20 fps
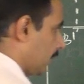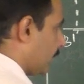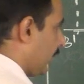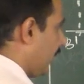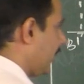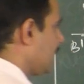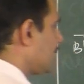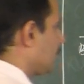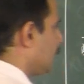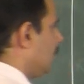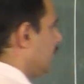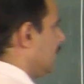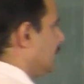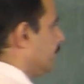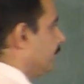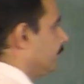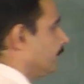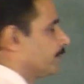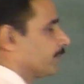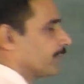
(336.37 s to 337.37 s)
But where is V?
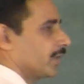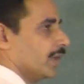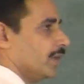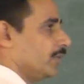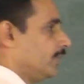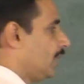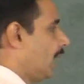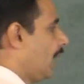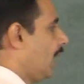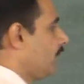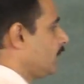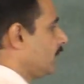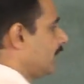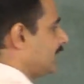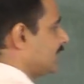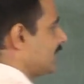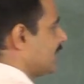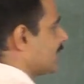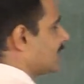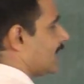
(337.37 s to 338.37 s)
We have to
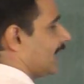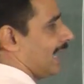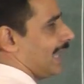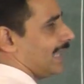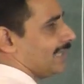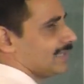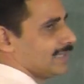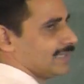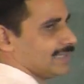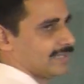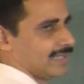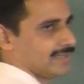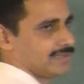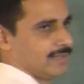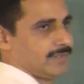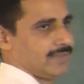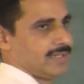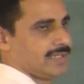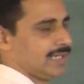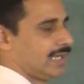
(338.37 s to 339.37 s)
adjust the lens in such
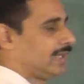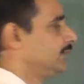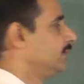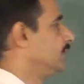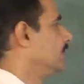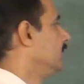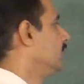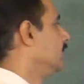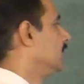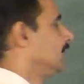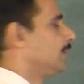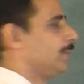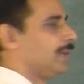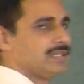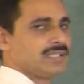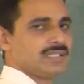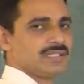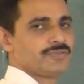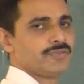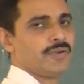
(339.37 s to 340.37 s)
a way that
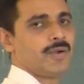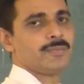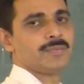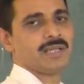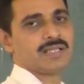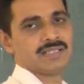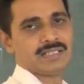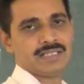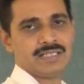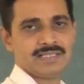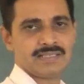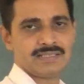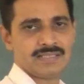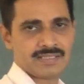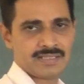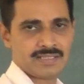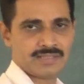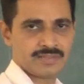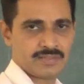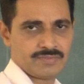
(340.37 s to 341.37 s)
image is formed at the least
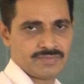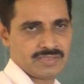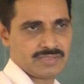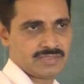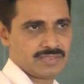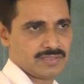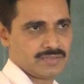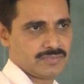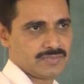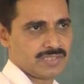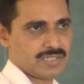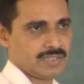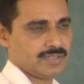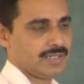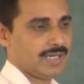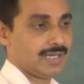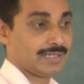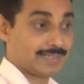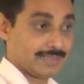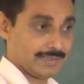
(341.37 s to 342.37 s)
distance of distinct vision,
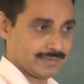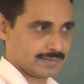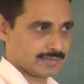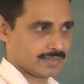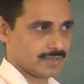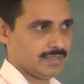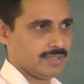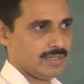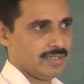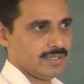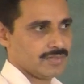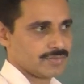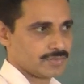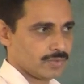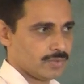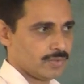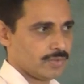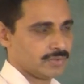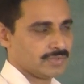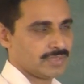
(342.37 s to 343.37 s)
at least.
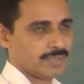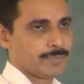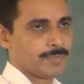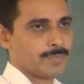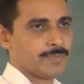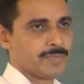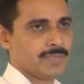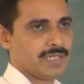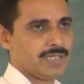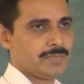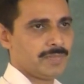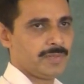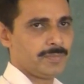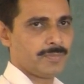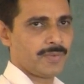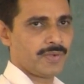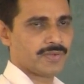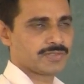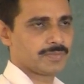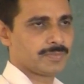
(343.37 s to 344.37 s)
So the
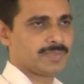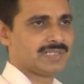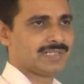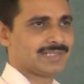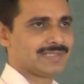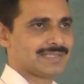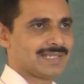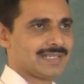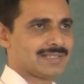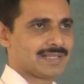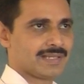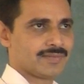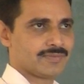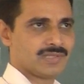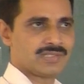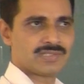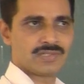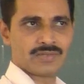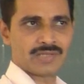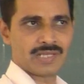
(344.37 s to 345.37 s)
minimum possible distance at
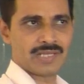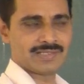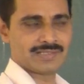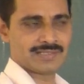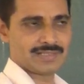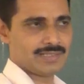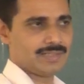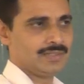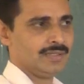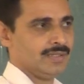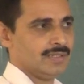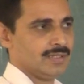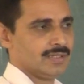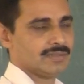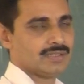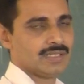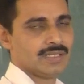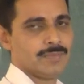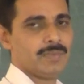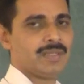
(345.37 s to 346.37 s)
which you can see
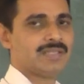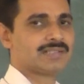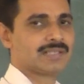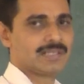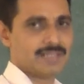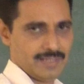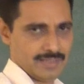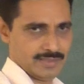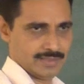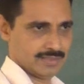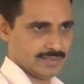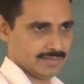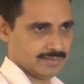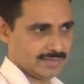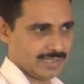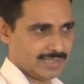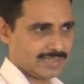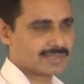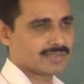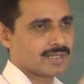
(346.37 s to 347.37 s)
the image clearly.
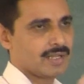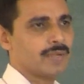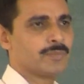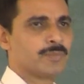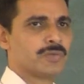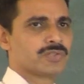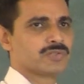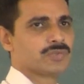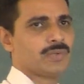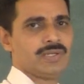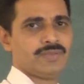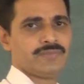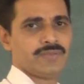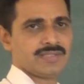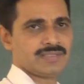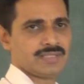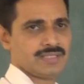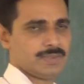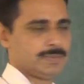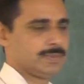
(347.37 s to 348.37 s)
That is almost
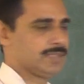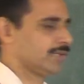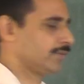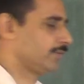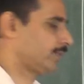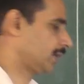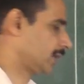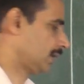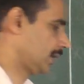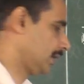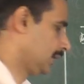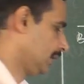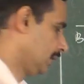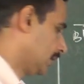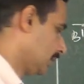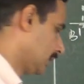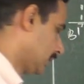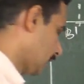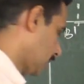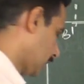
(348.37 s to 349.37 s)
25 centimeter for
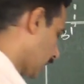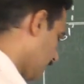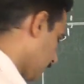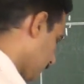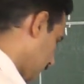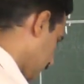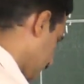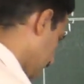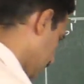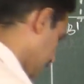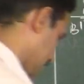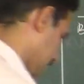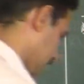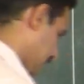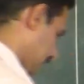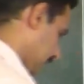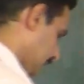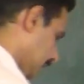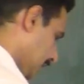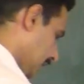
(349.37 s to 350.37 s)
a normal human
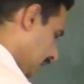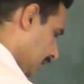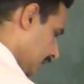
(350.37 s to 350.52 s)
being.